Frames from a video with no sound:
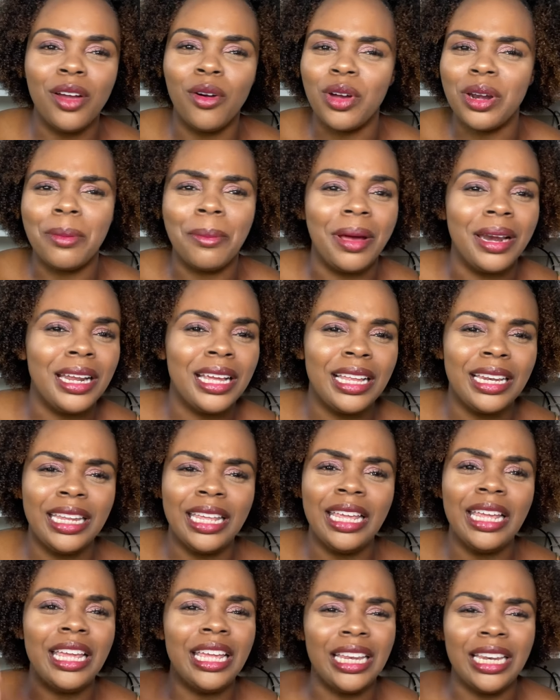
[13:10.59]

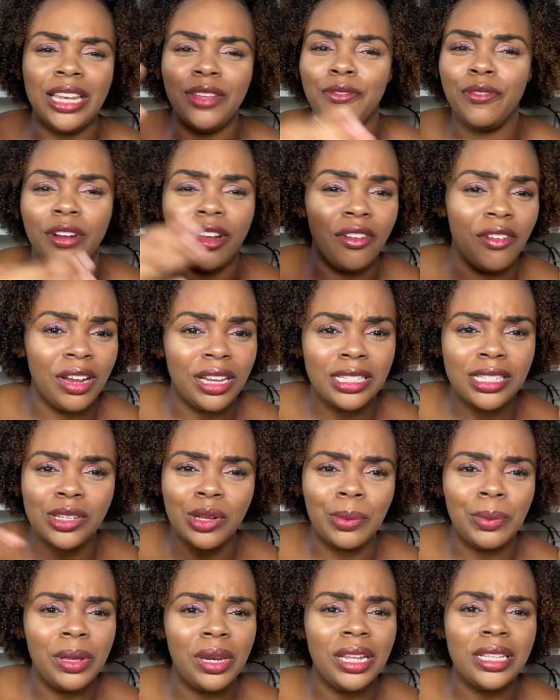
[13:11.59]
automatically in the fragrance
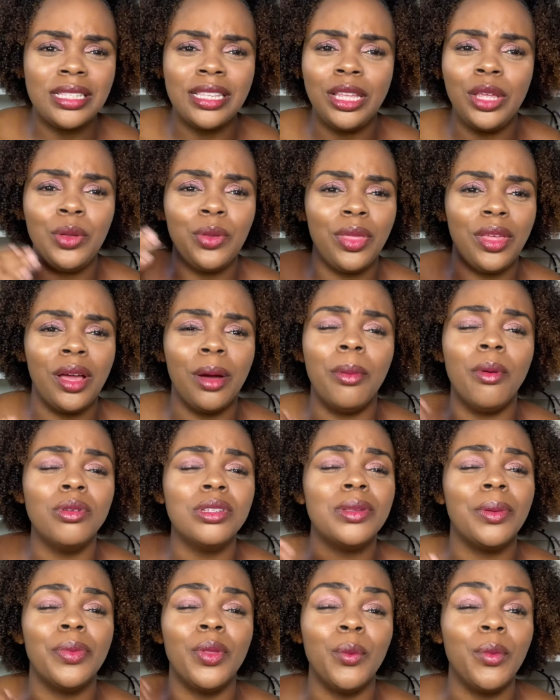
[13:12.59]
community you think about
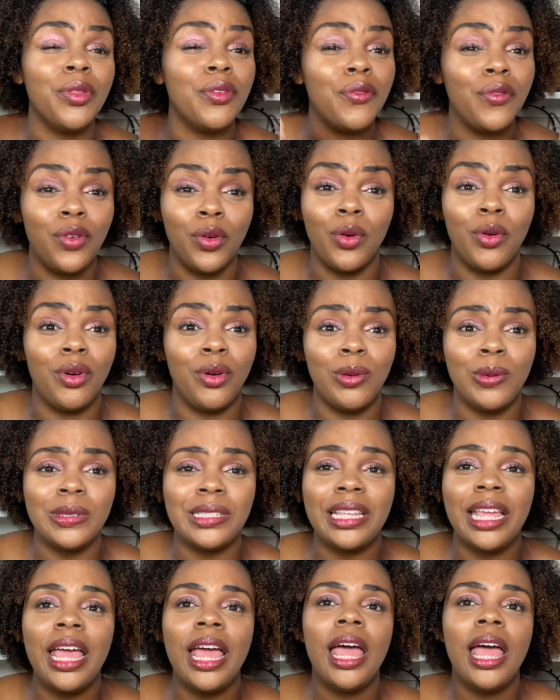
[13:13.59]
something with florals.